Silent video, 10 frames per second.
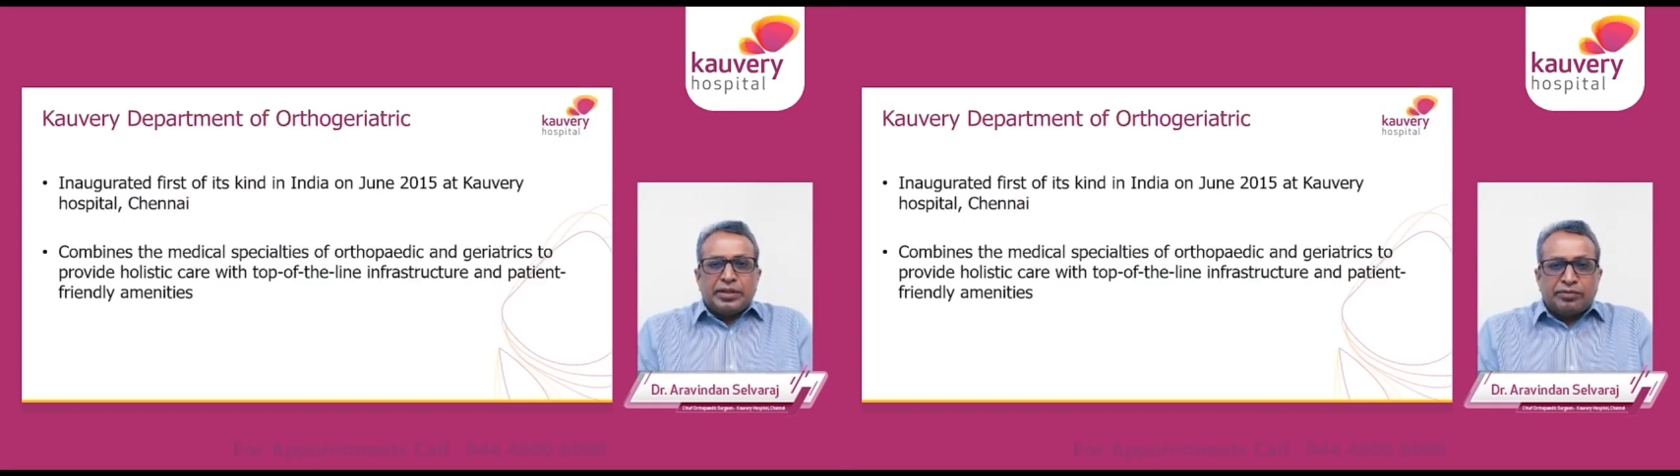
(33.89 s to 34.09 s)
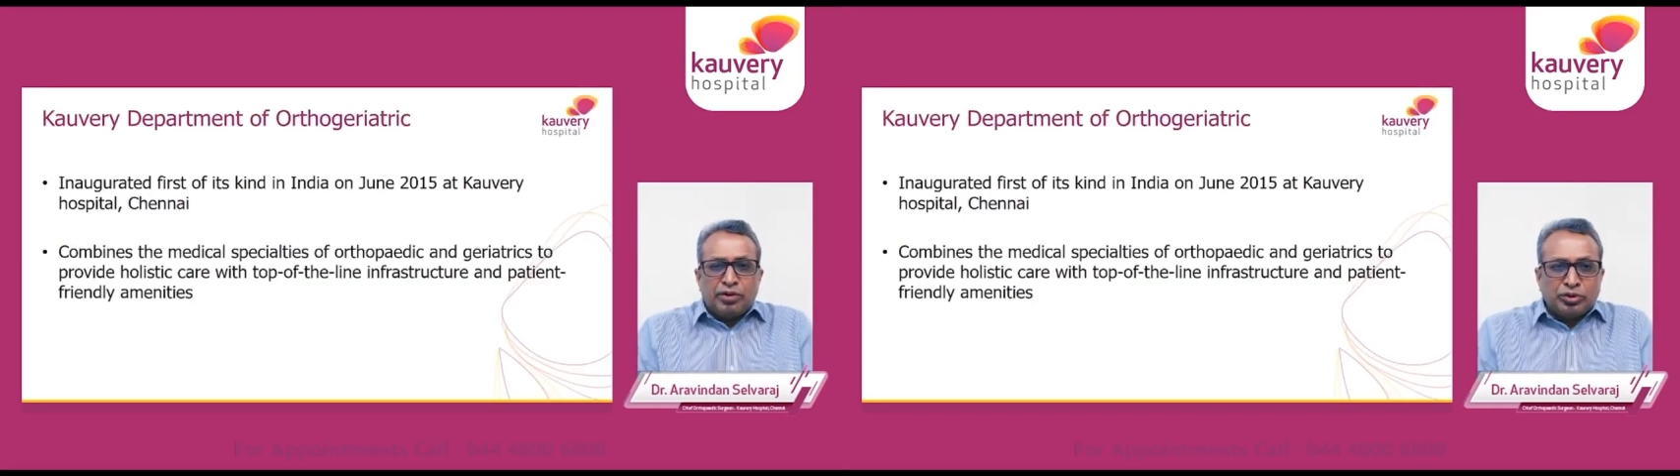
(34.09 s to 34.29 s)

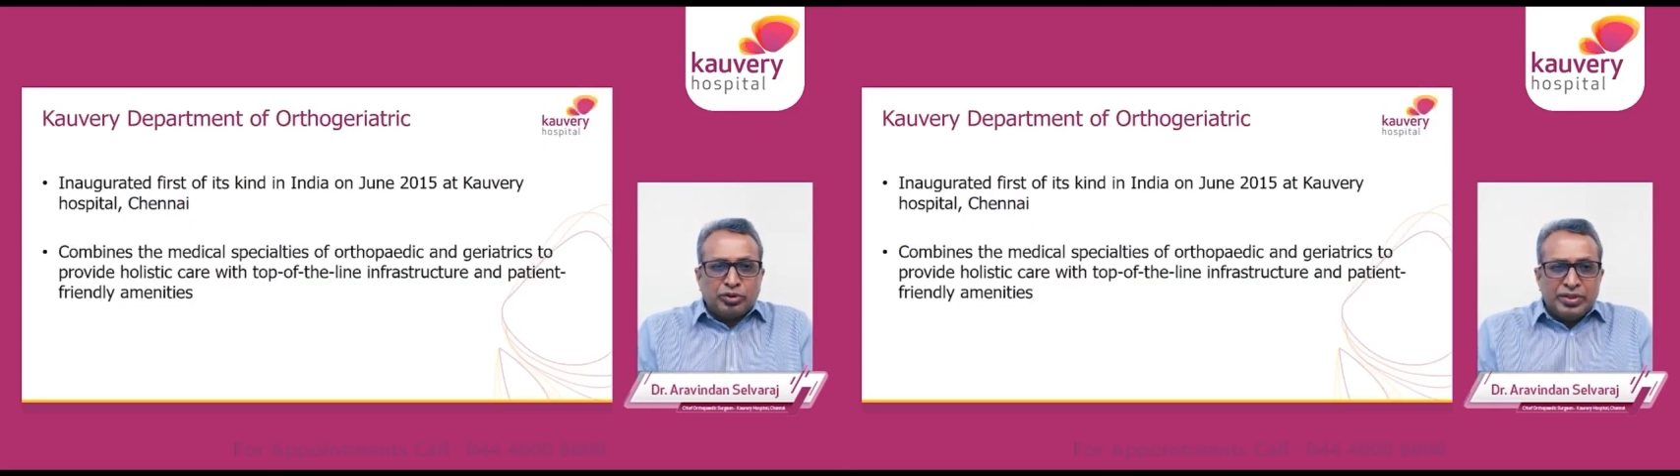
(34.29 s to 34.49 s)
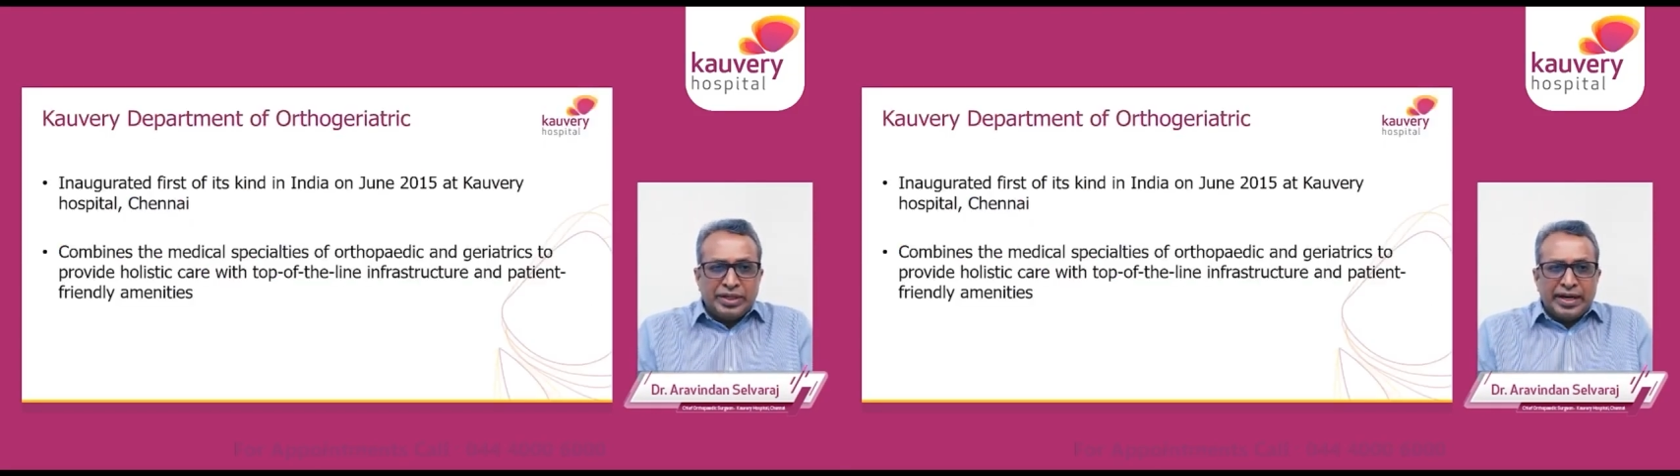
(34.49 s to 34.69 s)
of
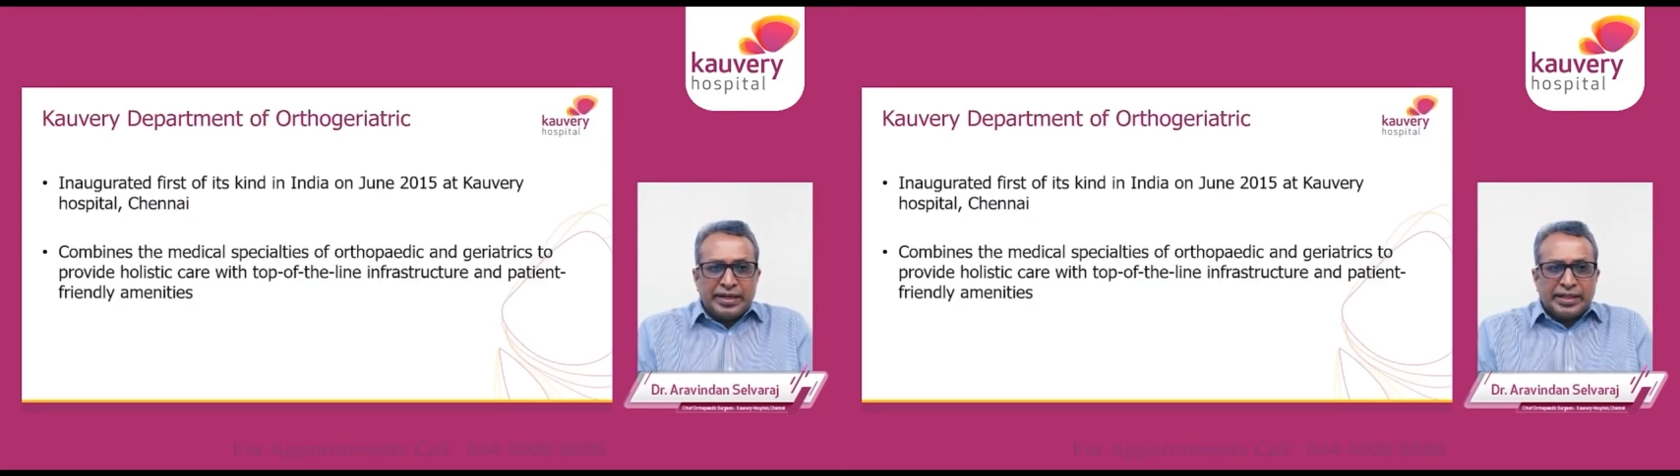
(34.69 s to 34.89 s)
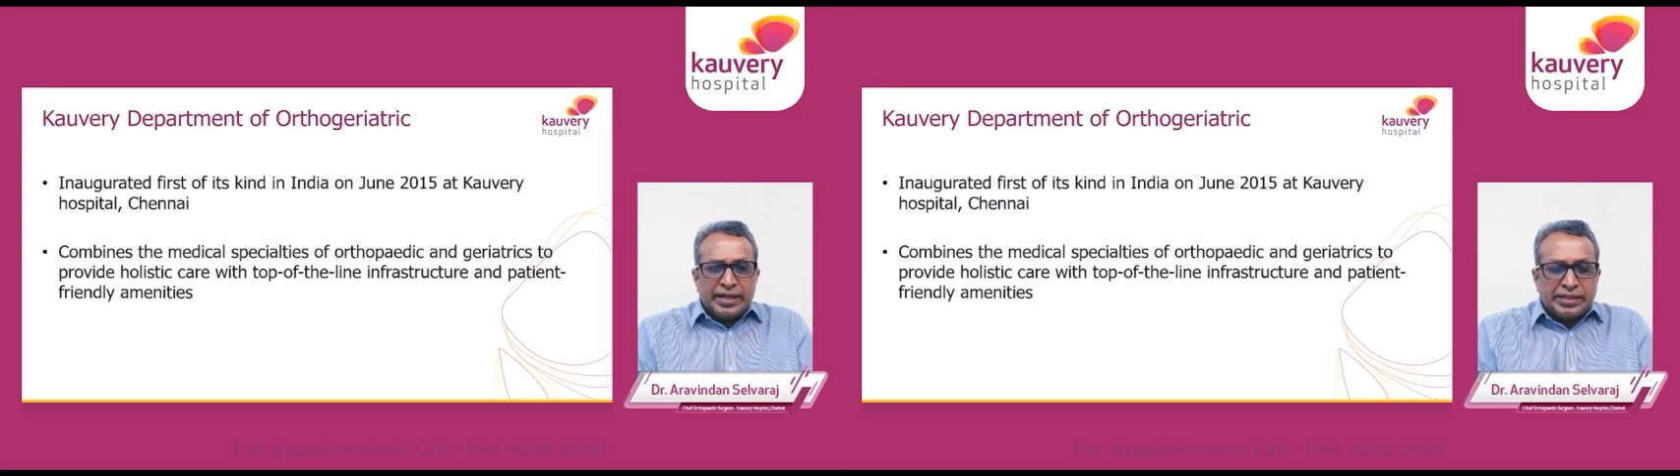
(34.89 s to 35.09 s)

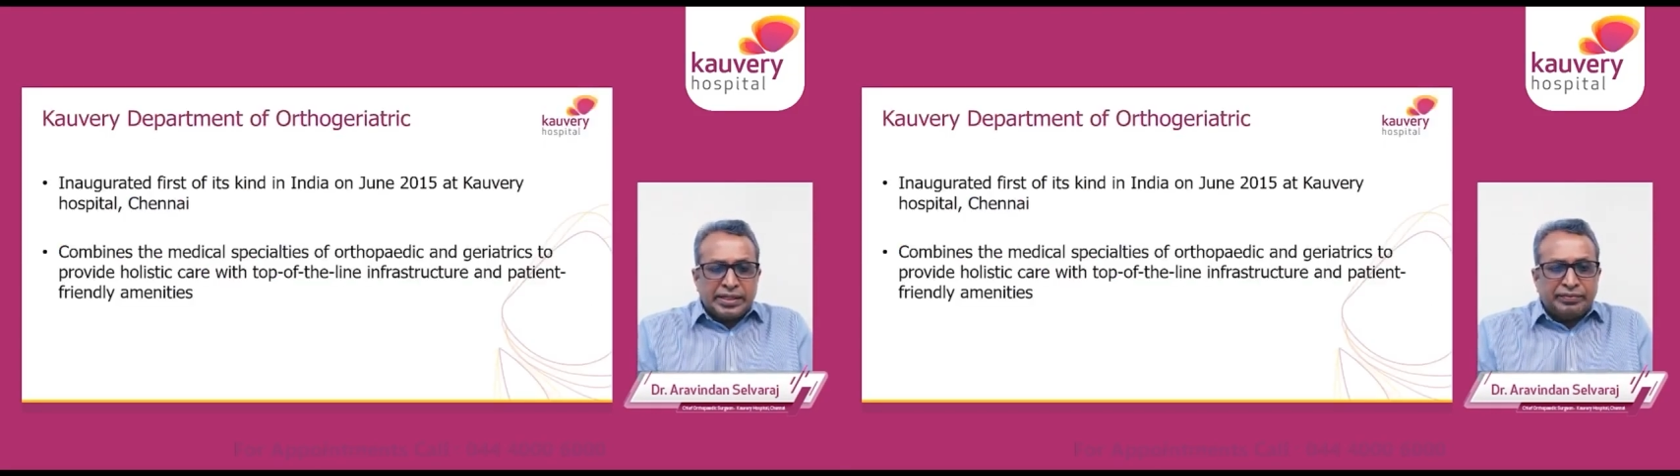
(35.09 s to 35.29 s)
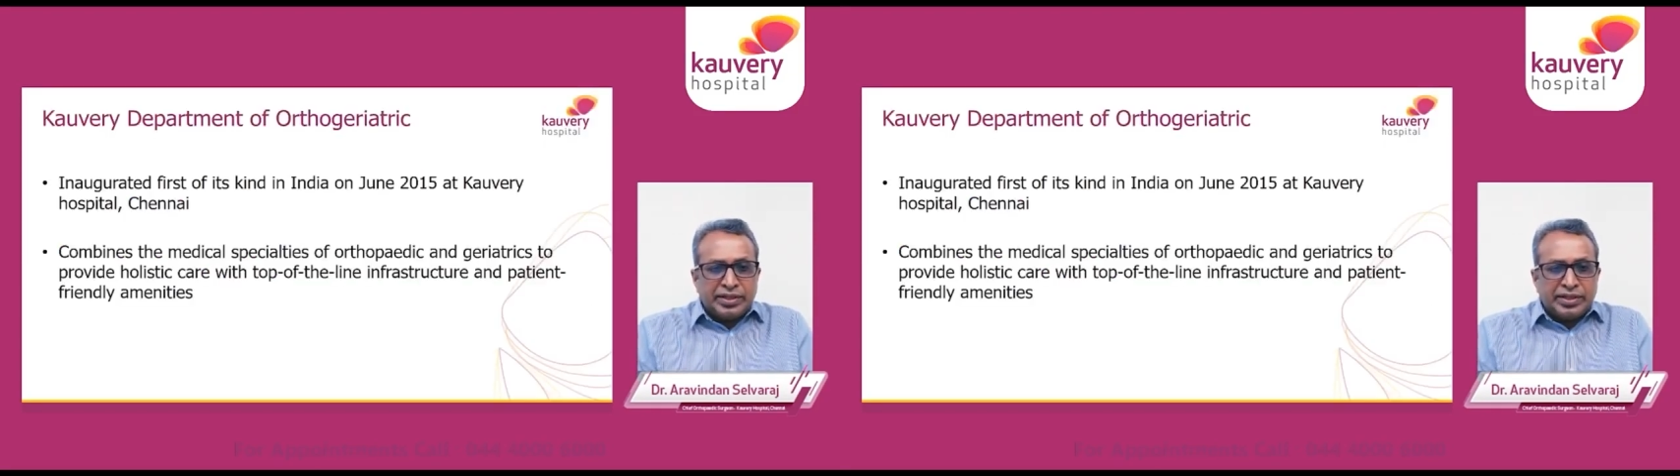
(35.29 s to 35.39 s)
orthogeriatrics,